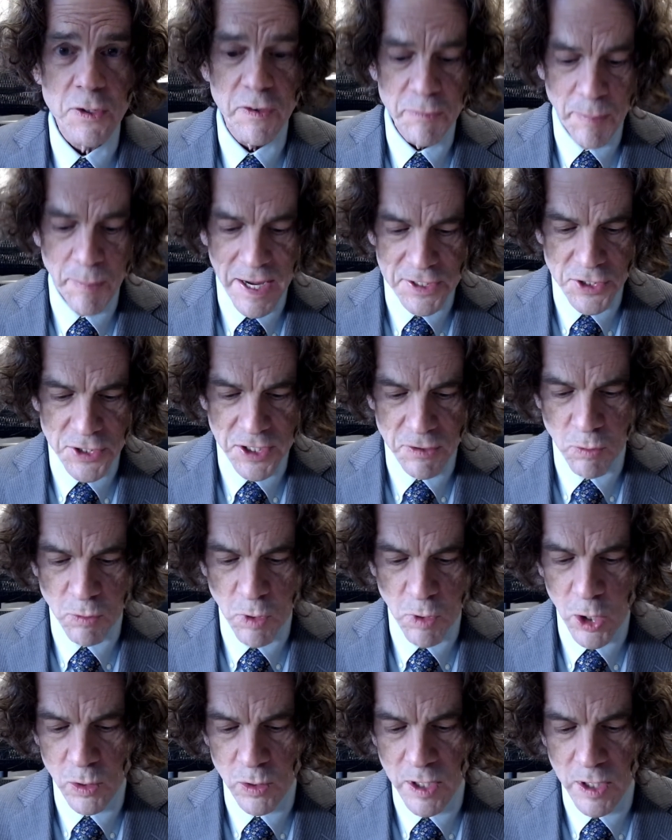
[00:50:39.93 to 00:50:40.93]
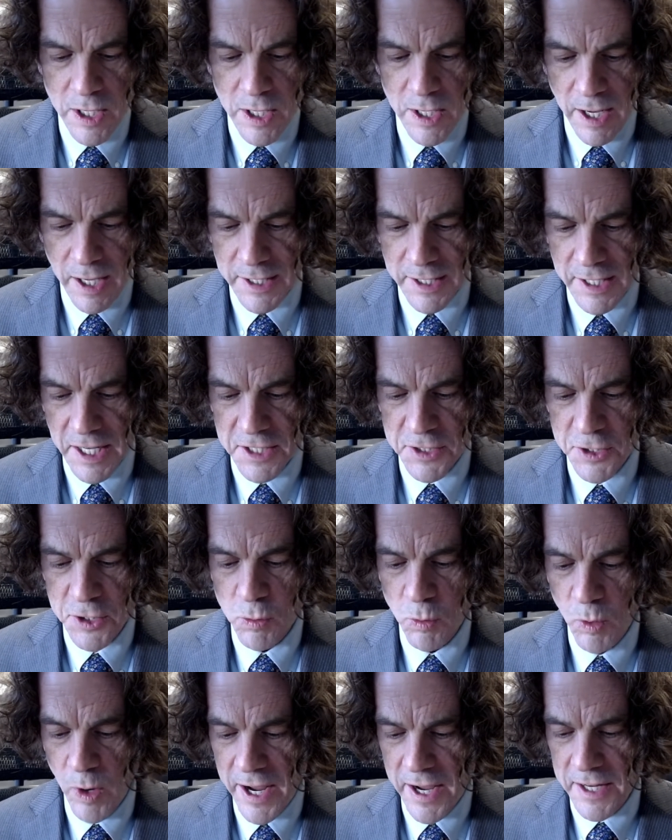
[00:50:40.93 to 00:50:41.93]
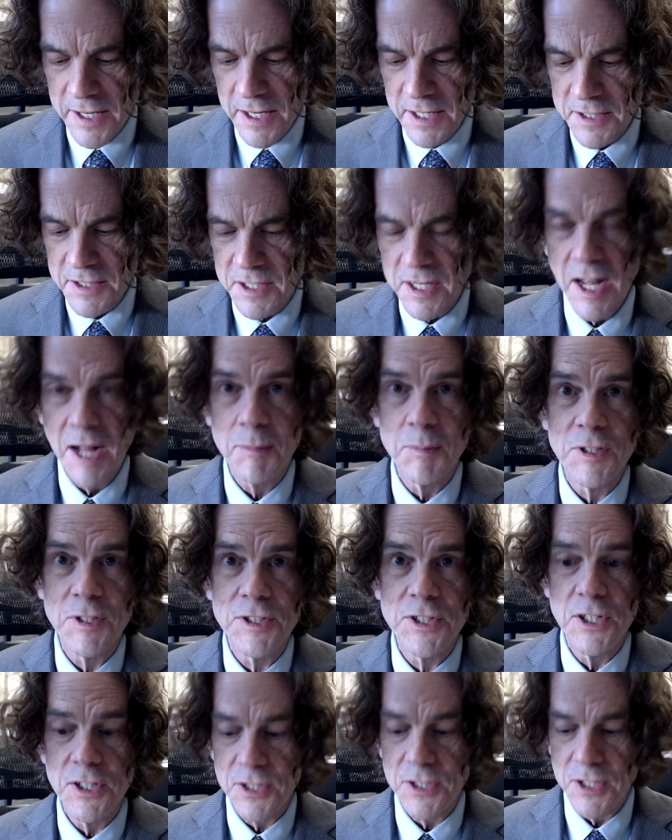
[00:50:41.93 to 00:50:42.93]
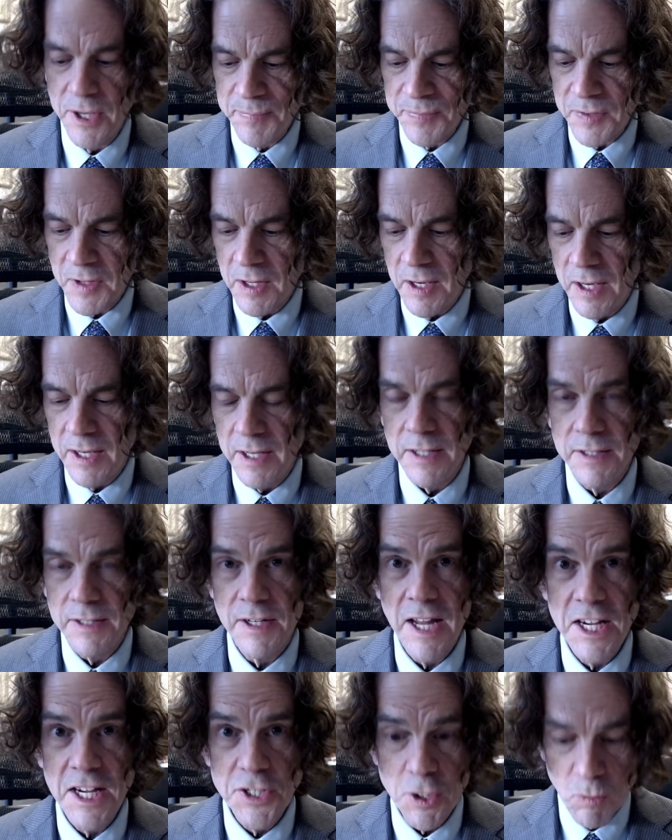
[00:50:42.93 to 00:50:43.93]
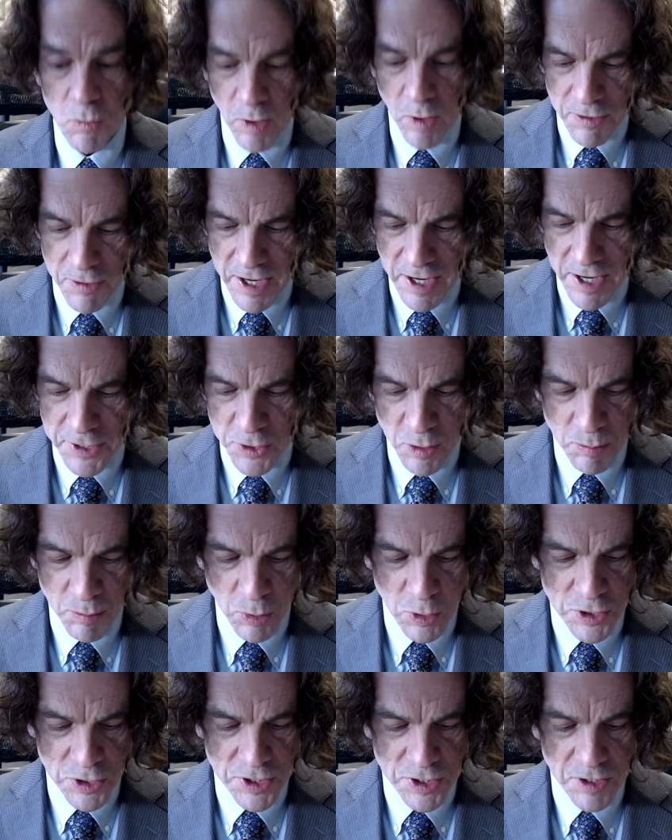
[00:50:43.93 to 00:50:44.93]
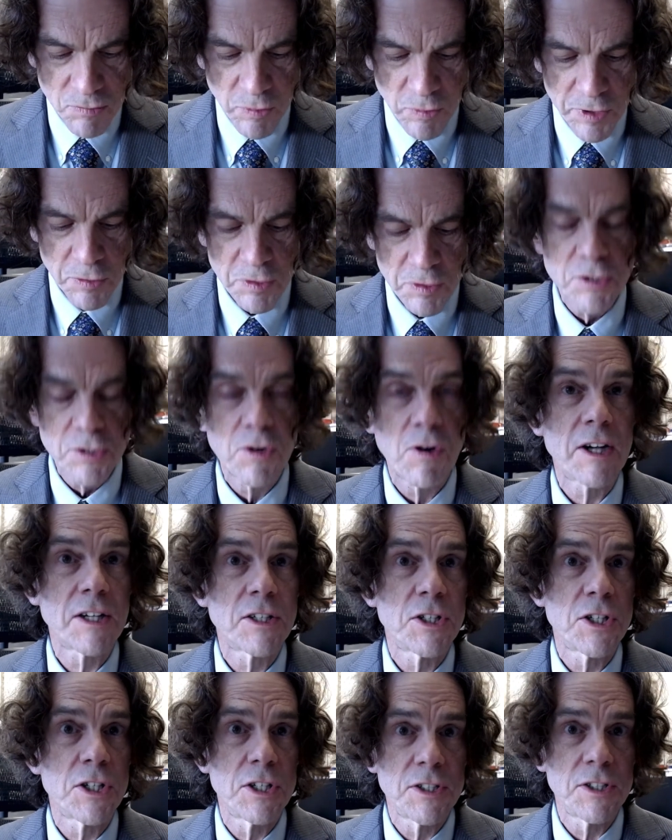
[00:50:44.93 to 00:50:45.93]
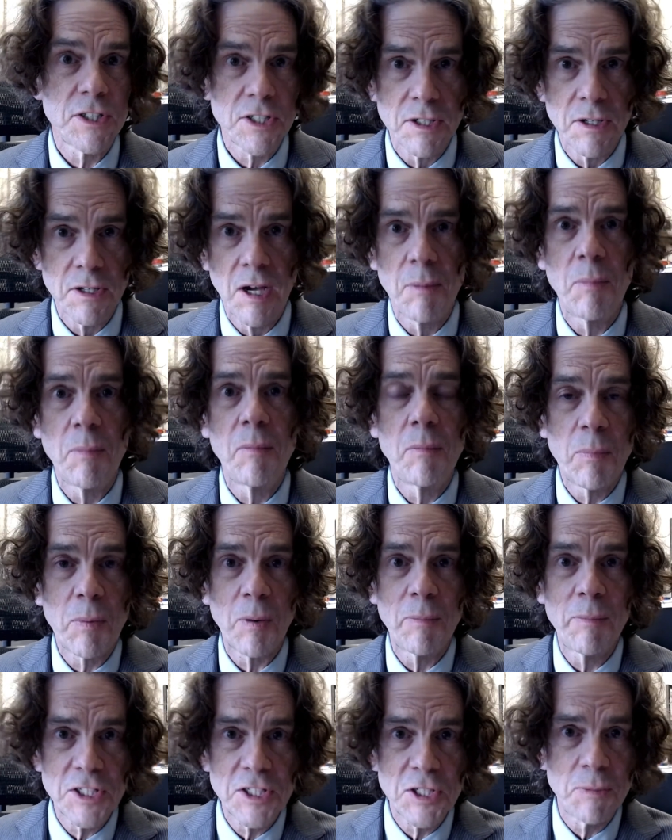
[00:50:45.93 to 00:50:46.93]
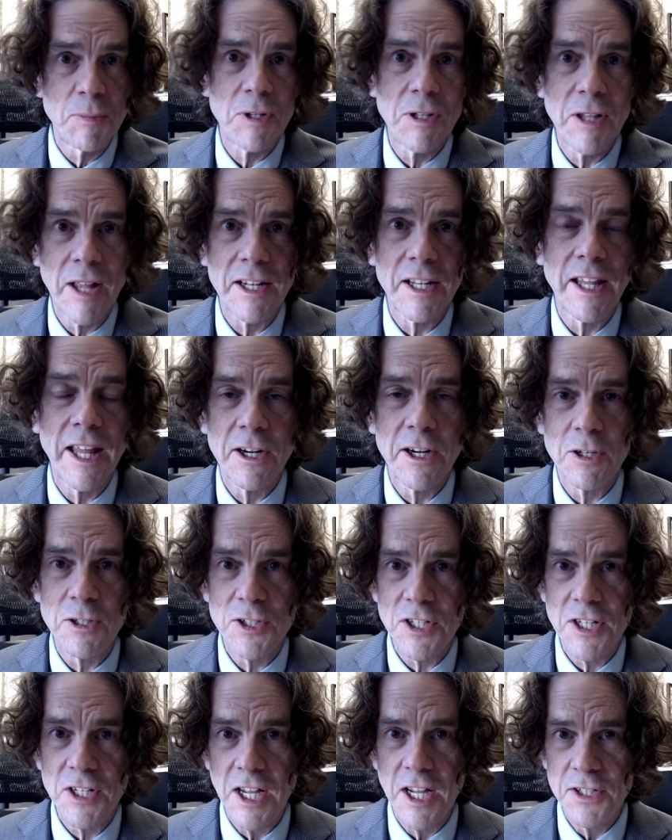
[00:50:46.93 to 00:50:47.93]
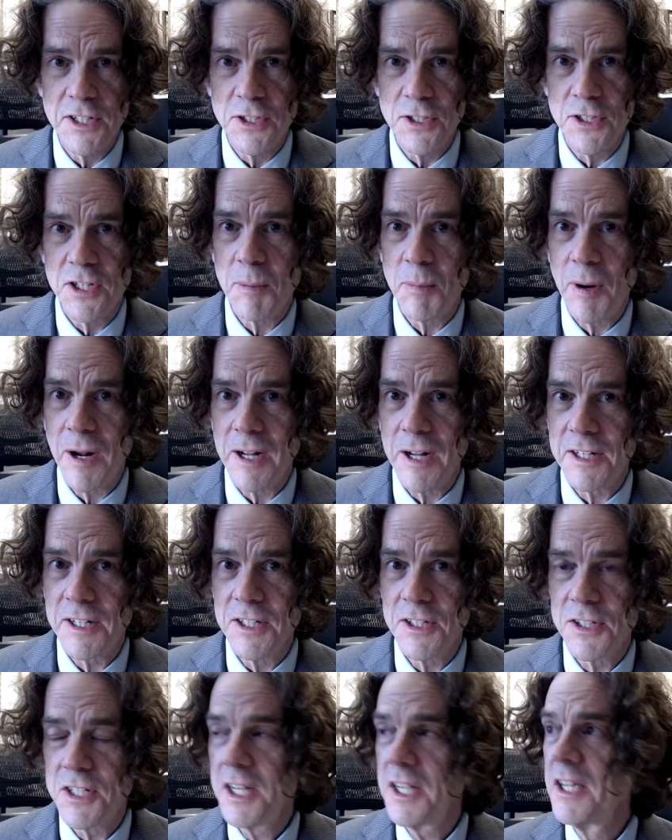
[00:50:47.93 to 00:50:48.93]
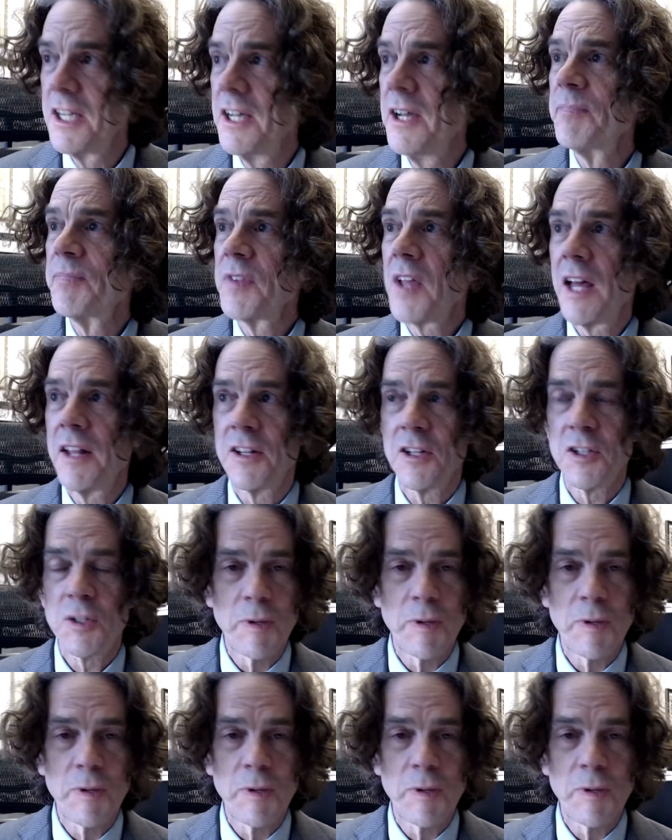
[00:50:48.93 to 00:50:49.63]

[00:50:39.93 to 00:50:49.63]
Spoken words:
as we've mentioned, Roe against Wade establishes a nationwide right to abortion with restrictions permissible at later stages of the pregnancy,